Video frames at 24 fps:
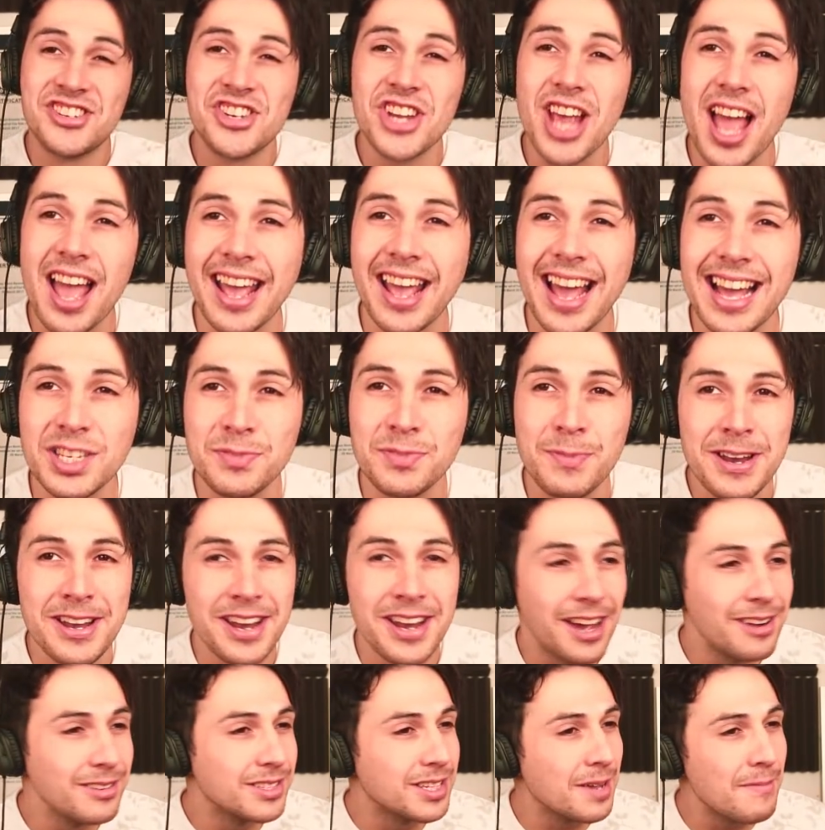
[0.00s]
Jack has been
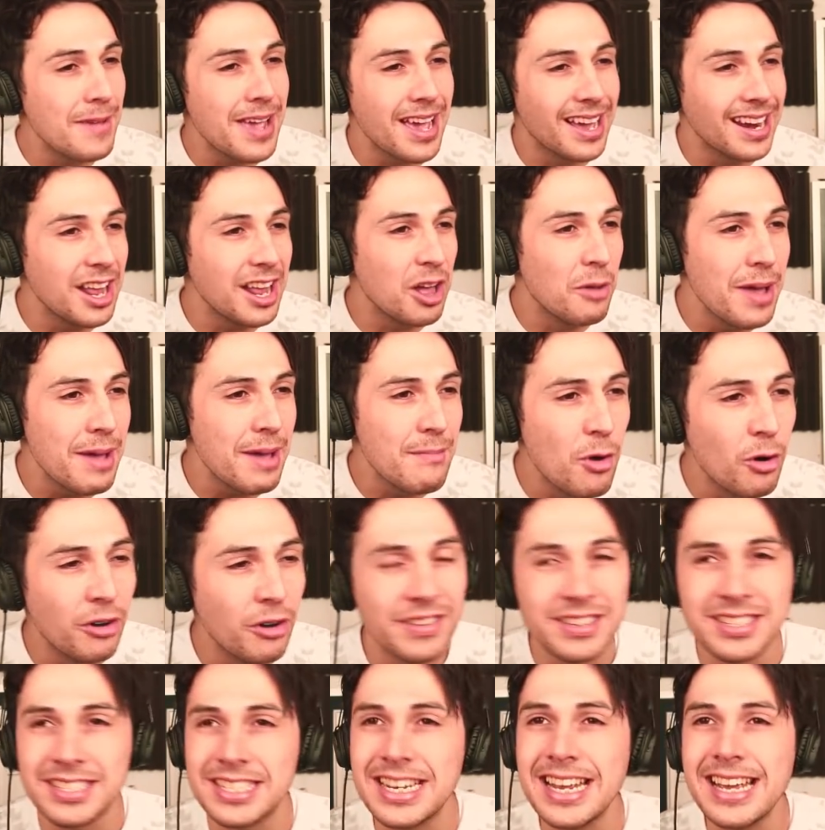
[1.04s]
known to be a little bit more
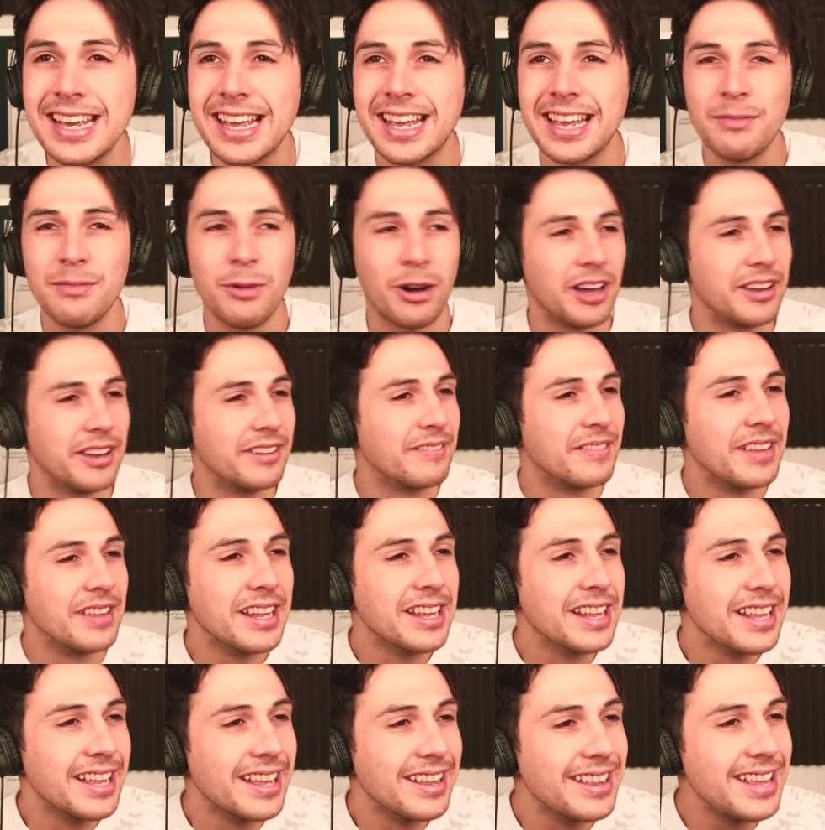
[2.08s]
of a sneaky one
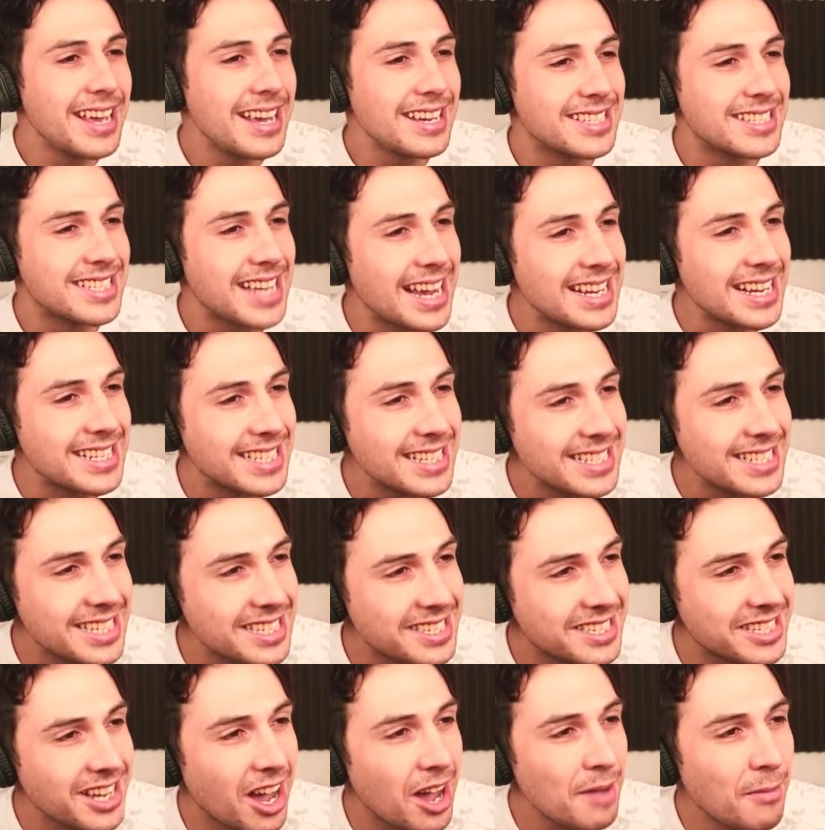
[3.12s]
these days since
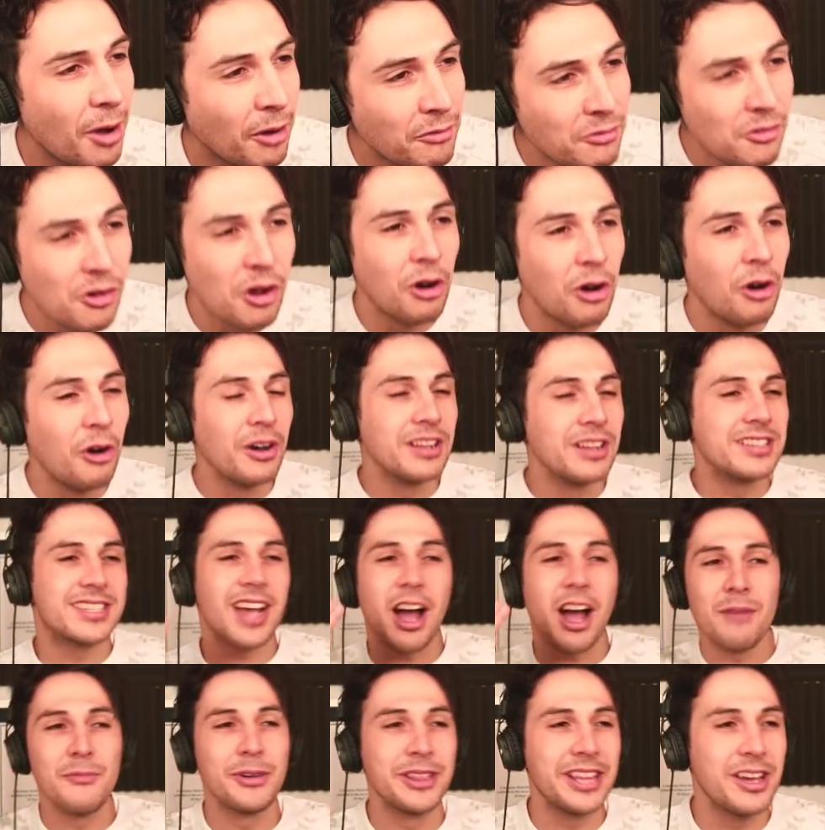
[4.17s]
his time on Raw and
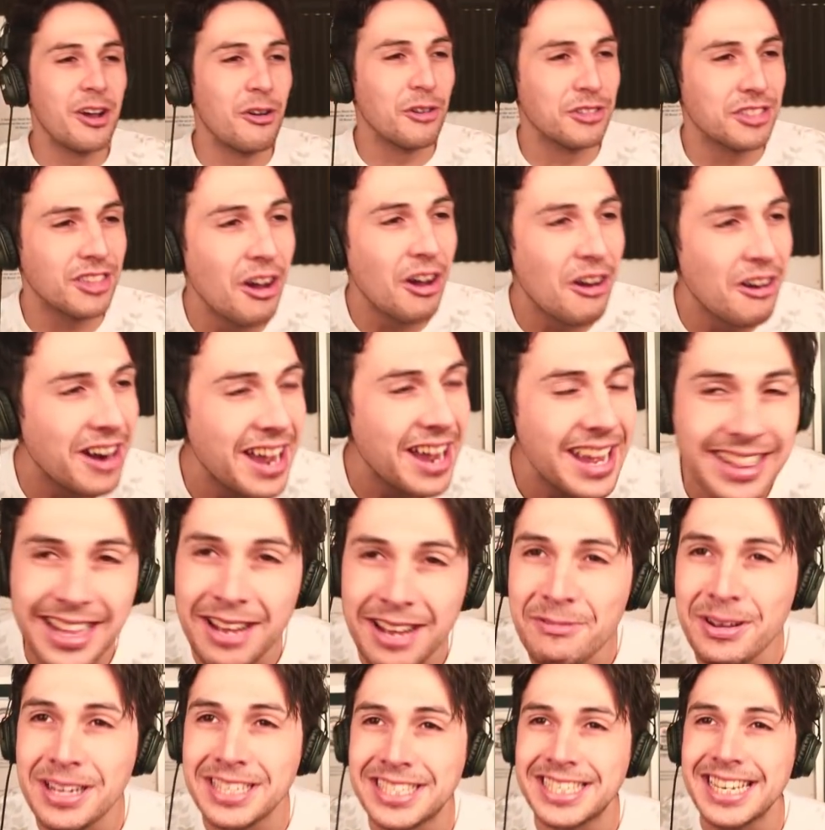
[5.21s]
time with the Authority.
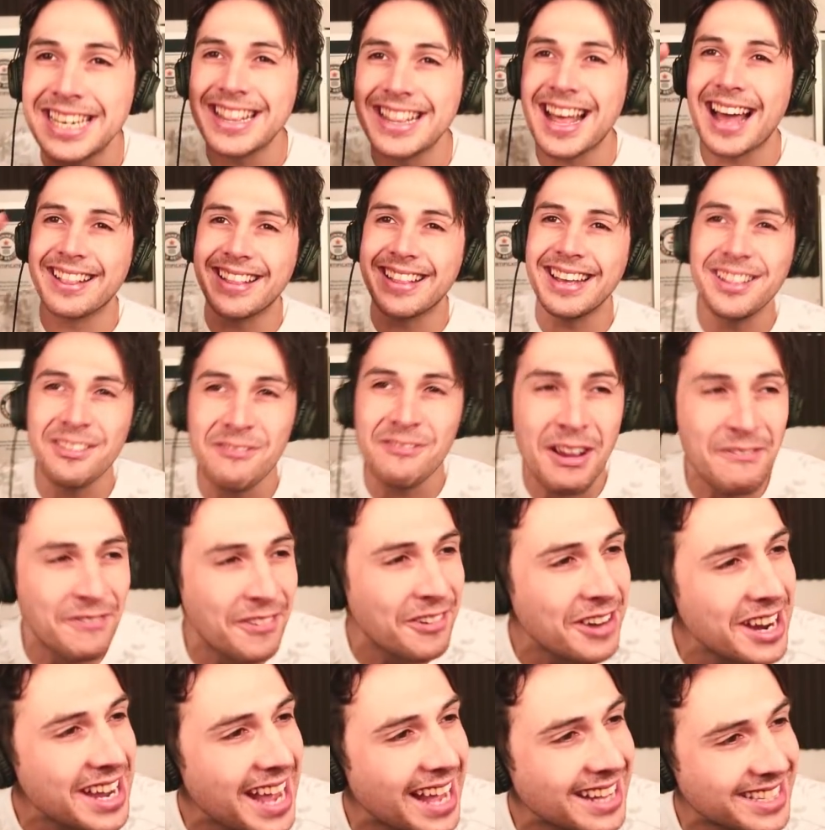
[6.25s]
Did we see that? Did the
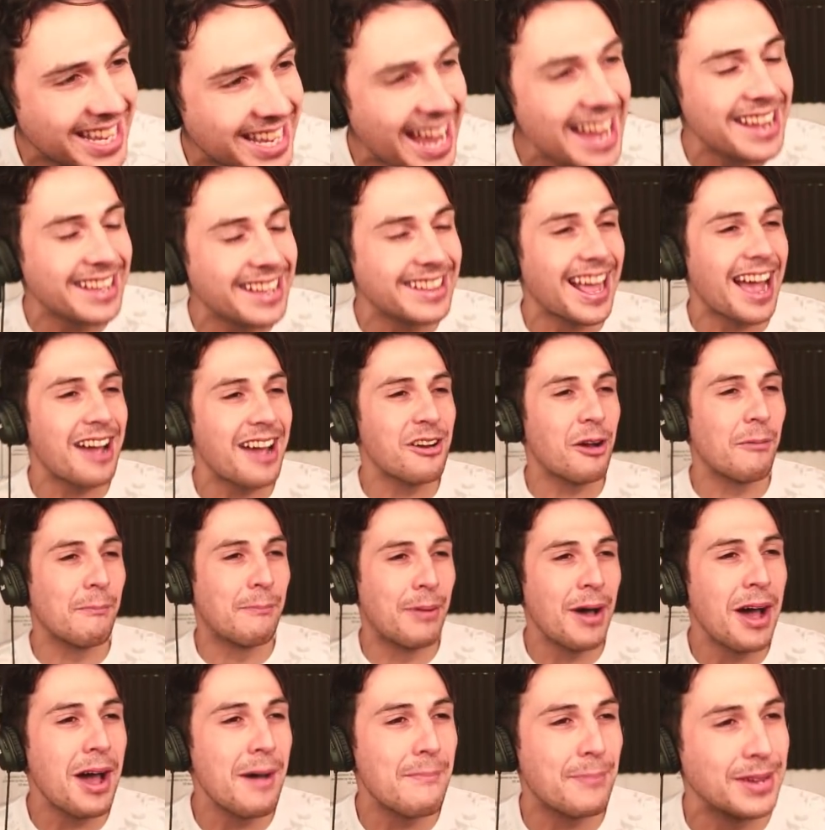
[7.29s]
referee get taken down on
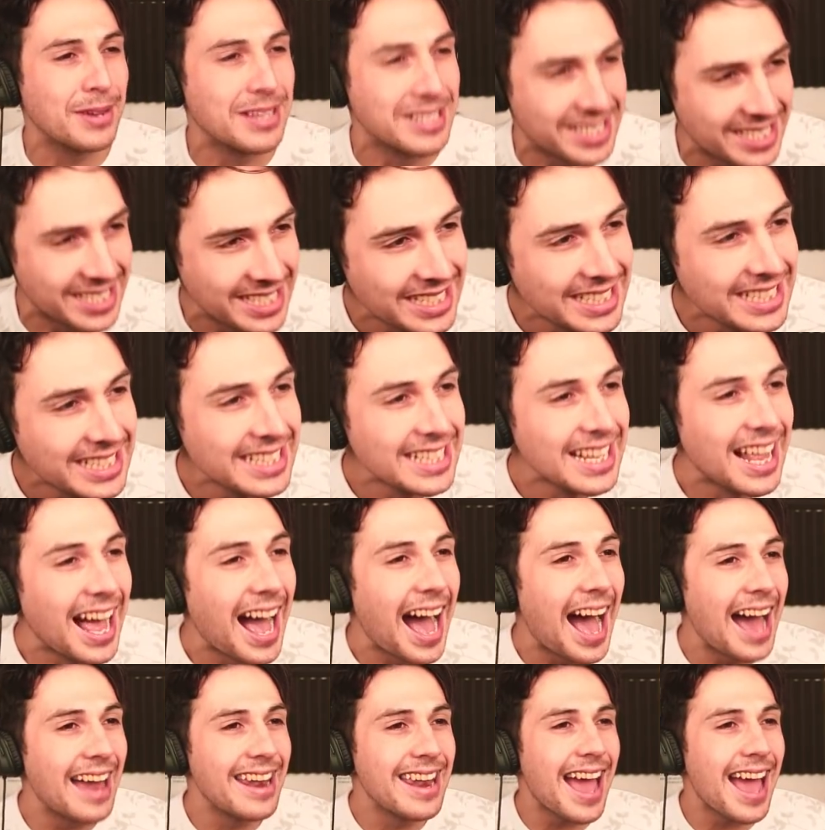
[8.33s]
purpose?
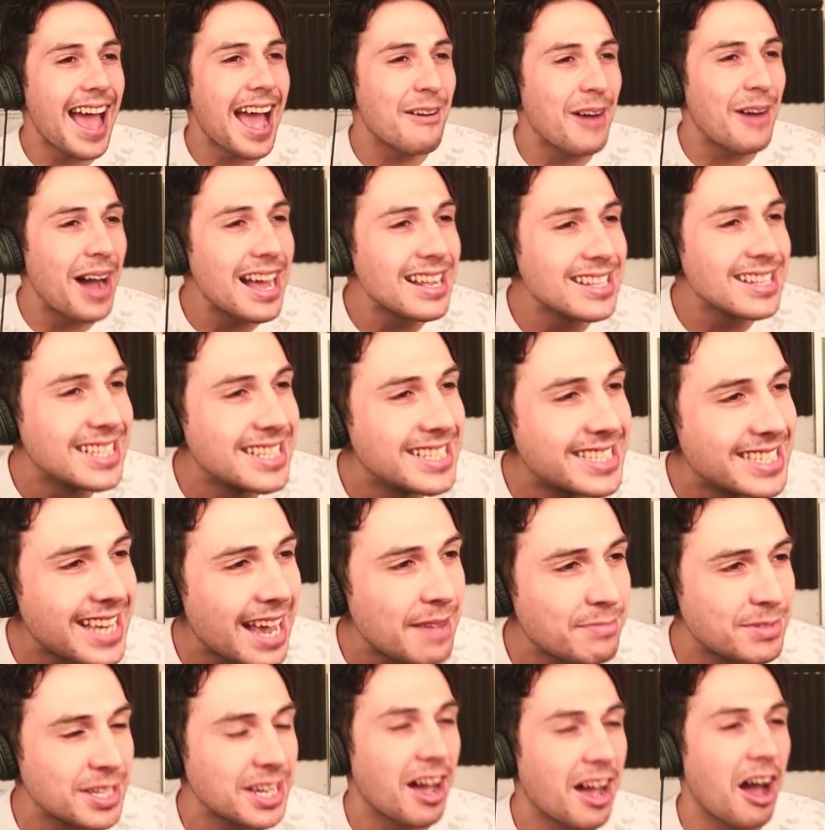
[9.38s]
And now
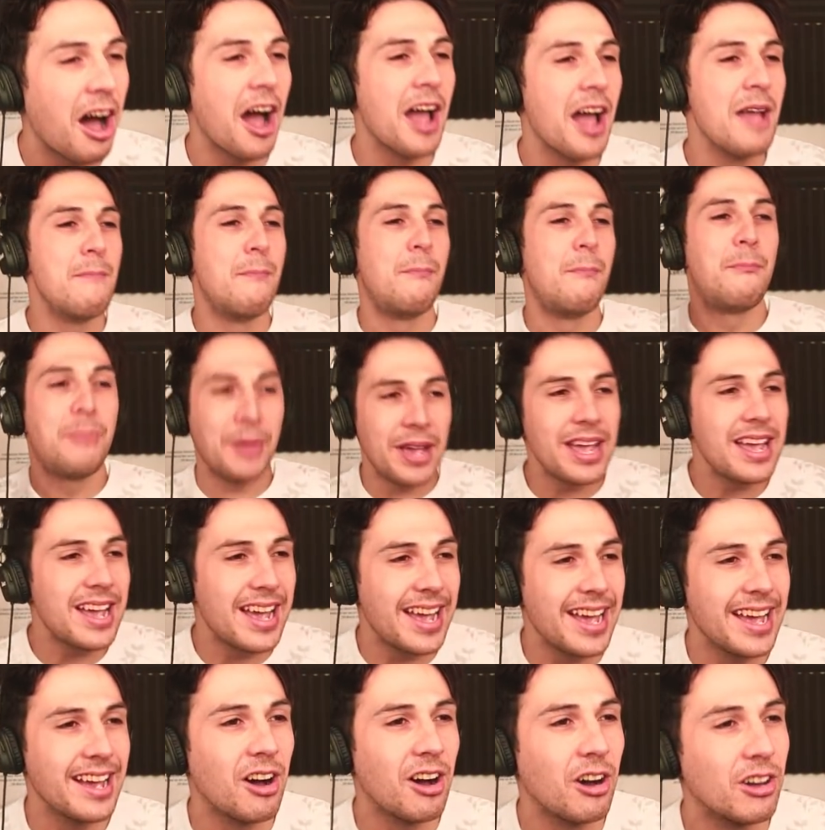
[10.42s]
AntiSepticEye
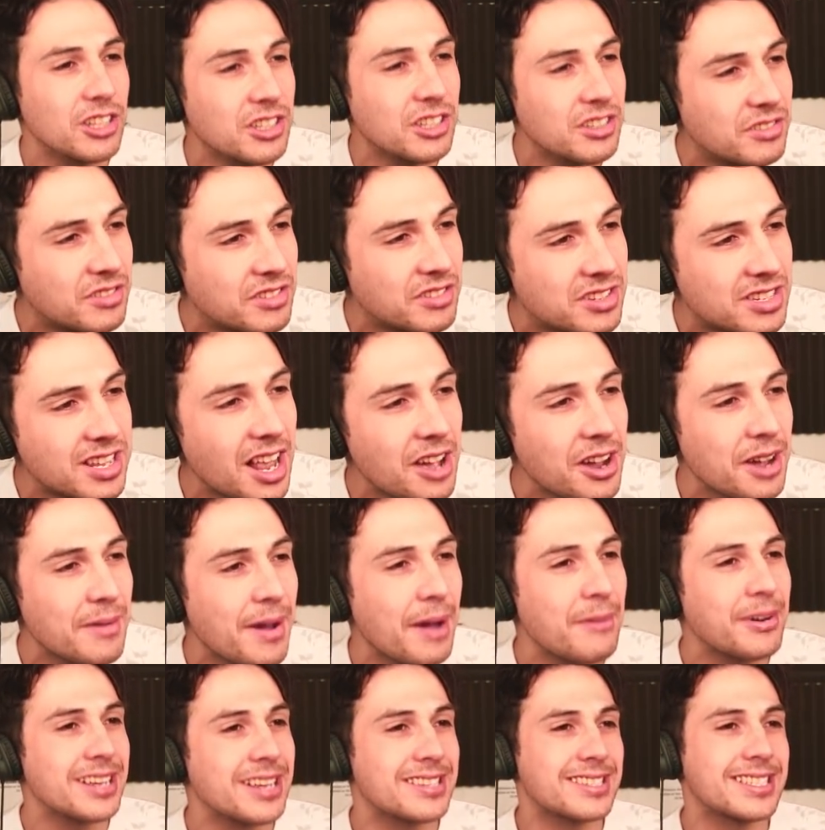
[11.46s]
beating on
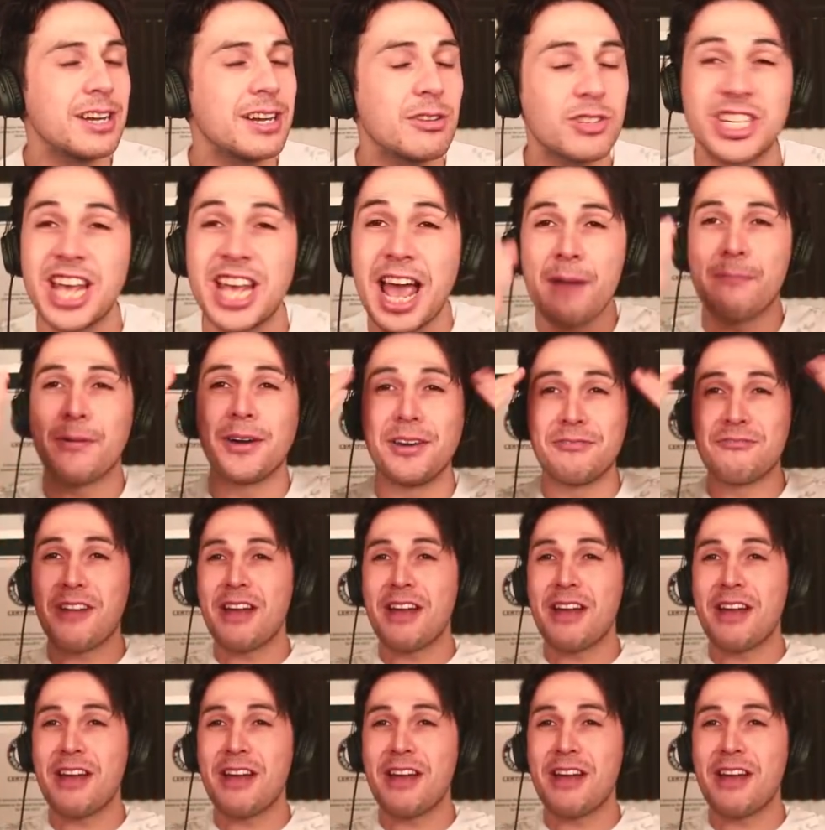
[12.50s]
Slogoman with a steel chair, but